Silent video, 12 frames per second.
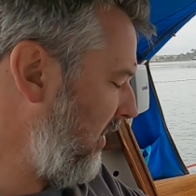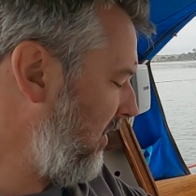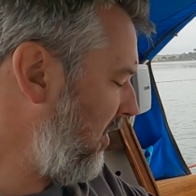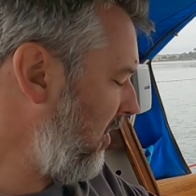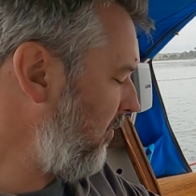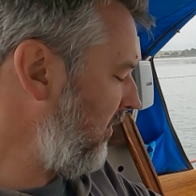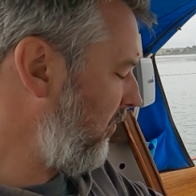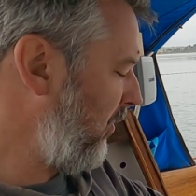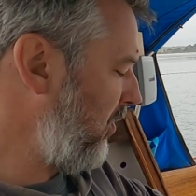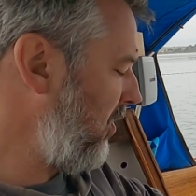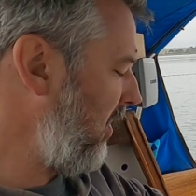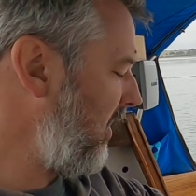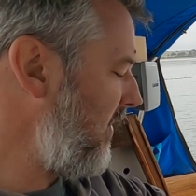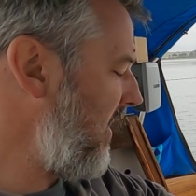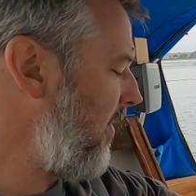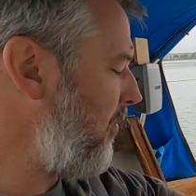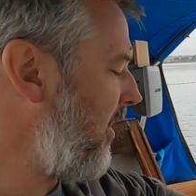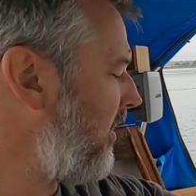thumb is pushing on
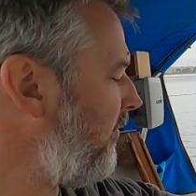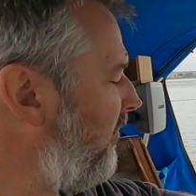that bottom